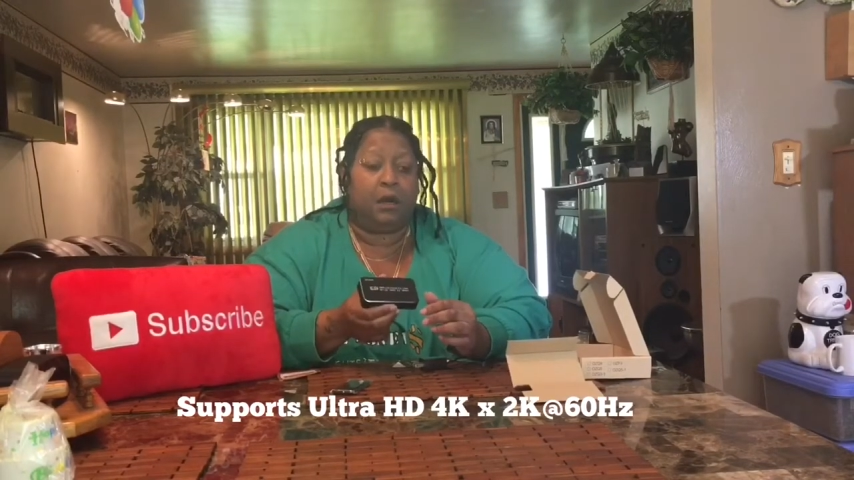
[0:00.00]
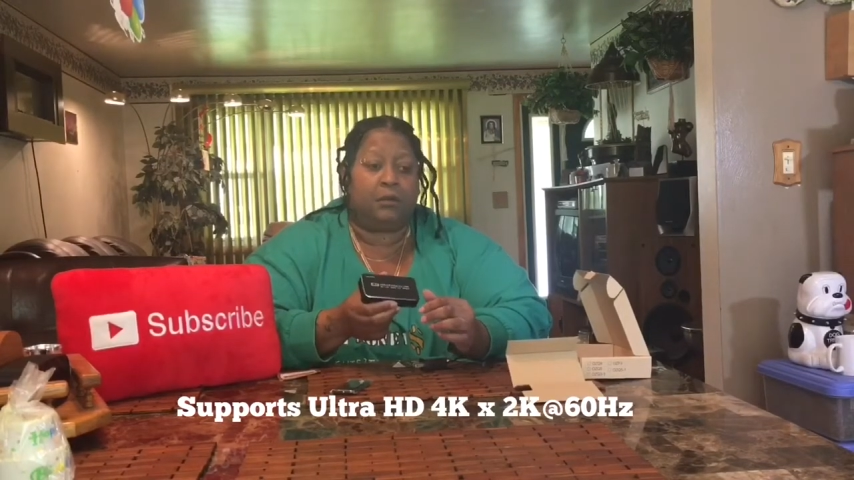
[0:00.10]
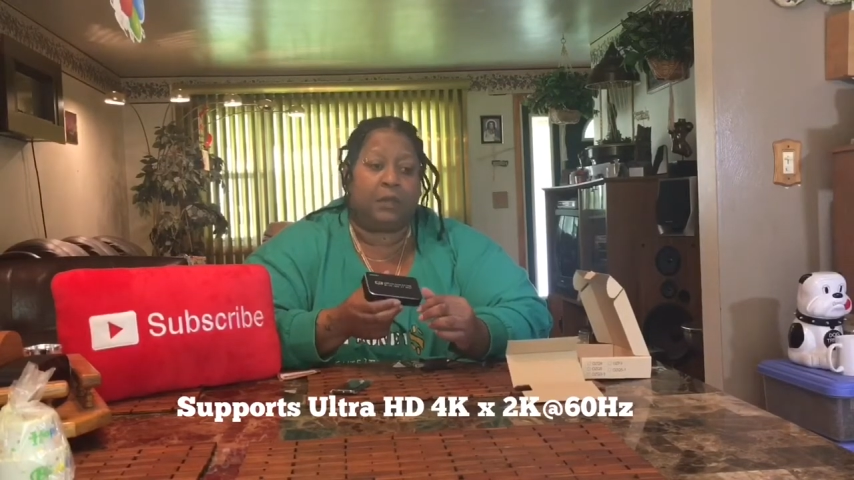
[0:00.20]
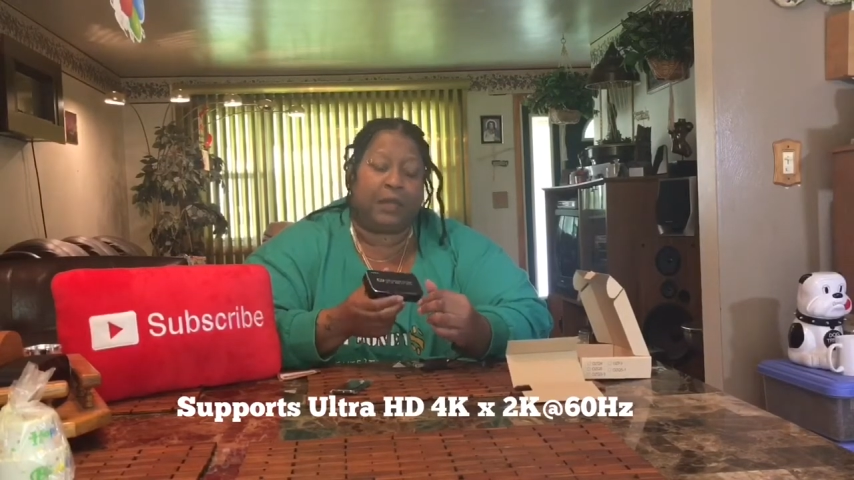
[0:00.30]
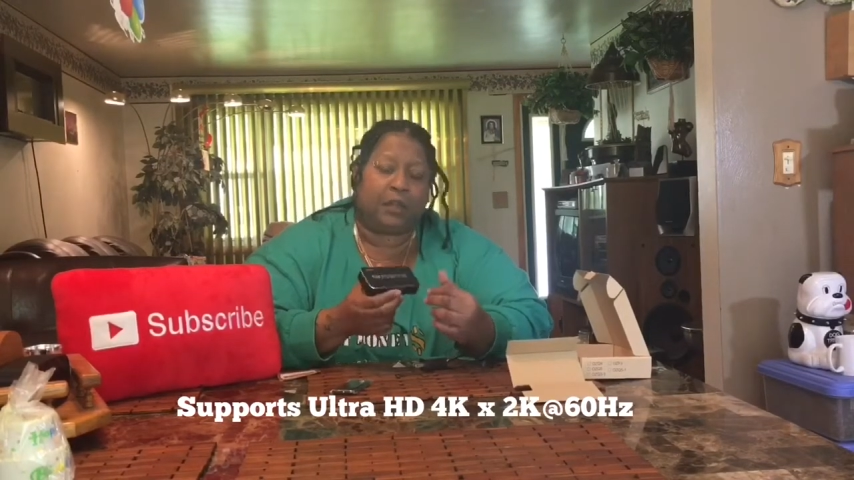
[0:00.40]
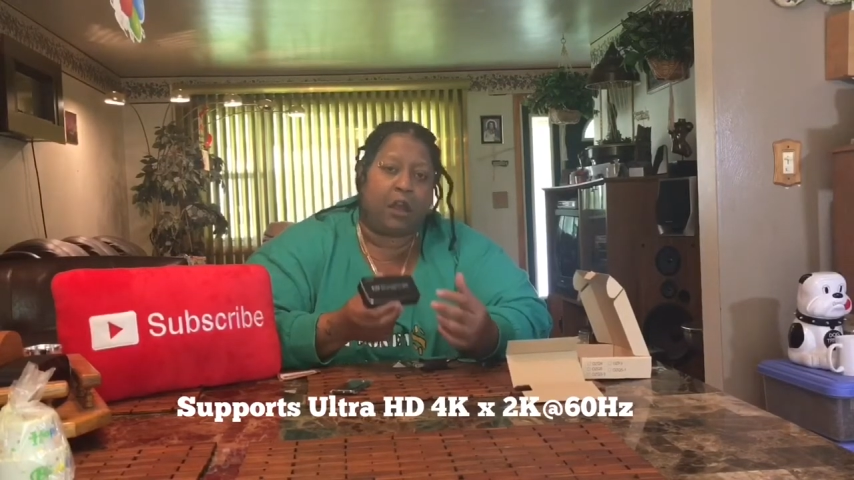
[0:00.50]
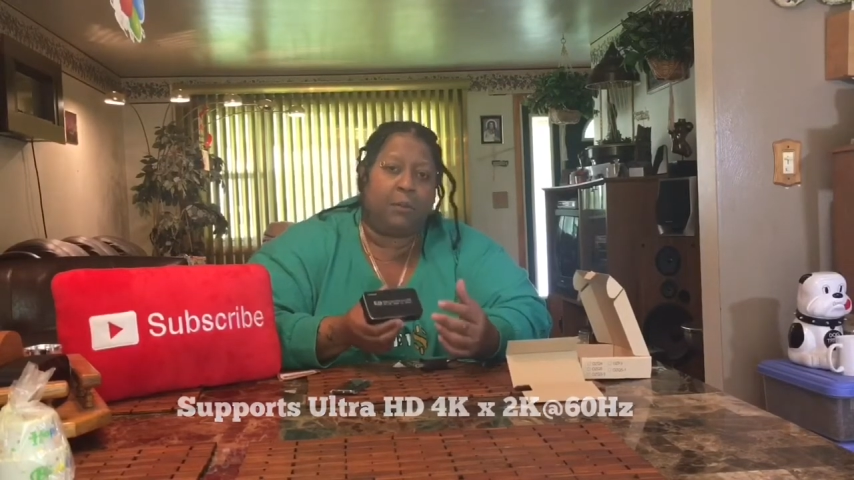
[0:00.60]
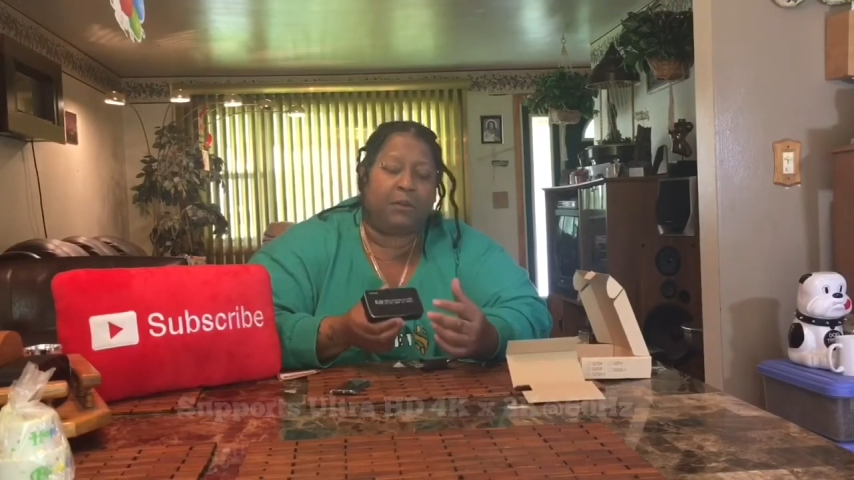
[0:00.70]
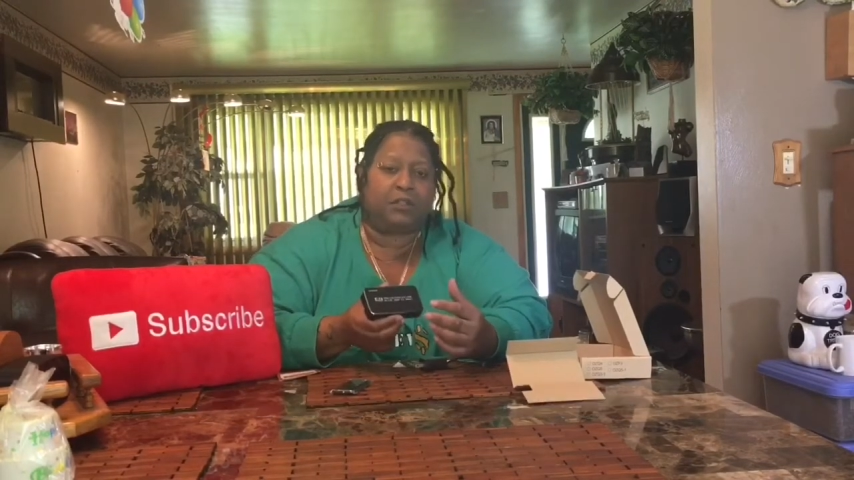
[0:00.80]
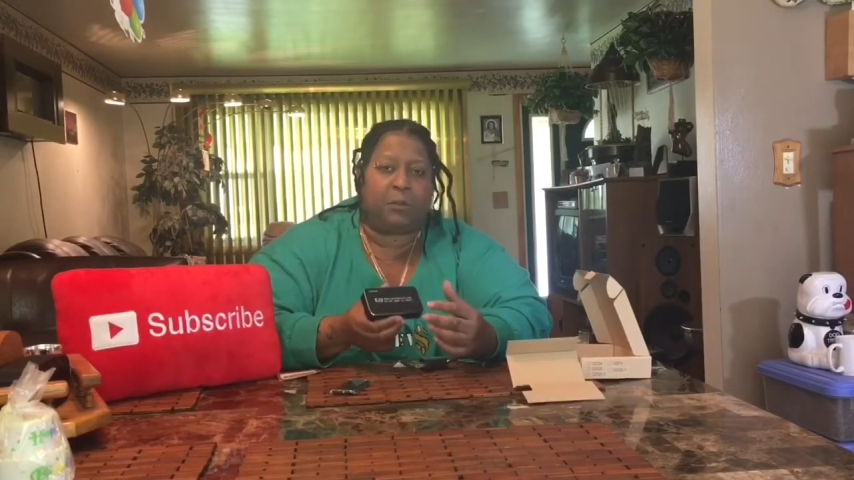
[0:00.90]
that
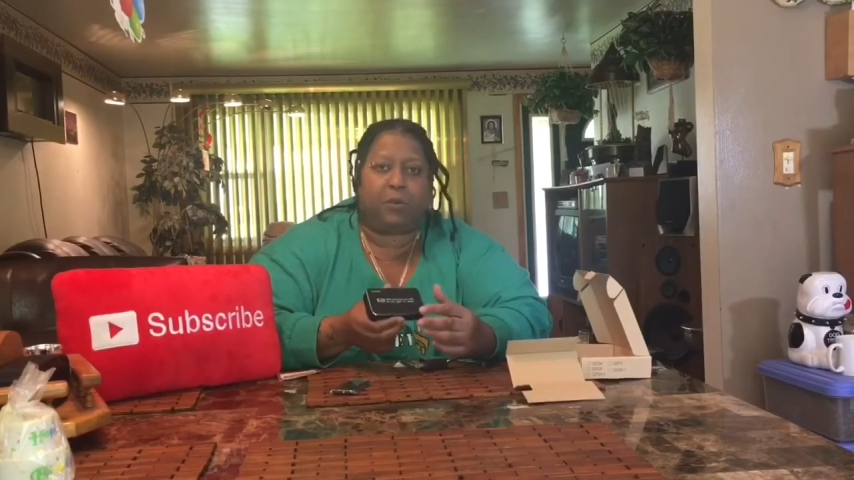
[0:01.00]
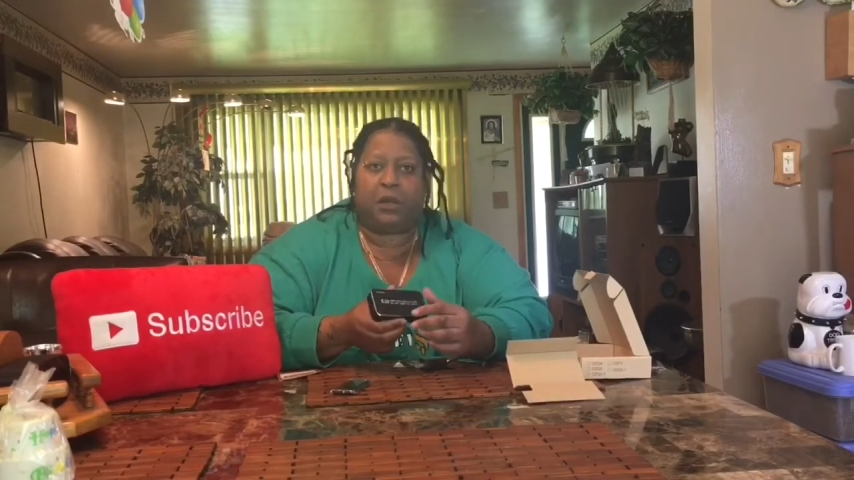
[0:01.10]
companies are putting